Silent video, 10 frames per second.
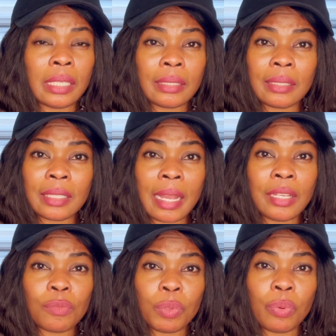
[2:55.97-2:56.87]
Data
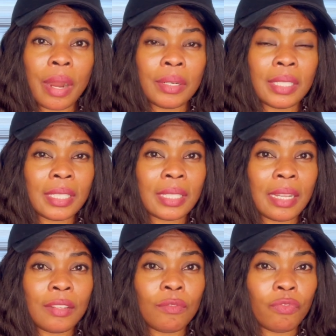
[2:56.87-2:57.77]
science people are really
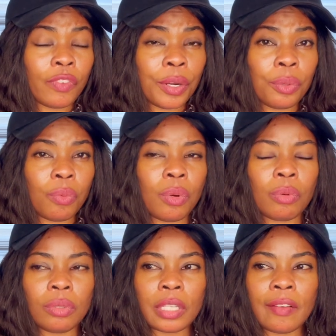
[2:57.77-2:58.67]
selling very well,
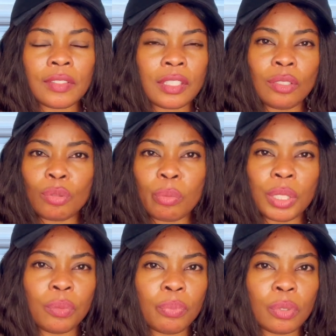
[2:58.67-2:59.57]
because I've seen so
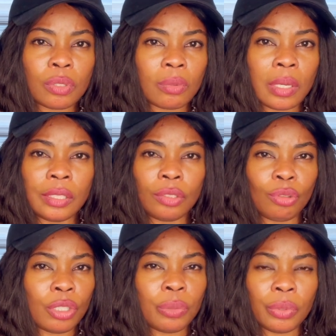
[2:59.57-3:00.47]
many posts where, do
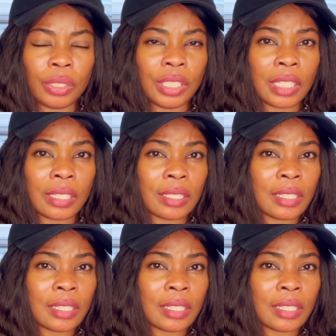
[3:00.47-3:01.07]
you know anybody in data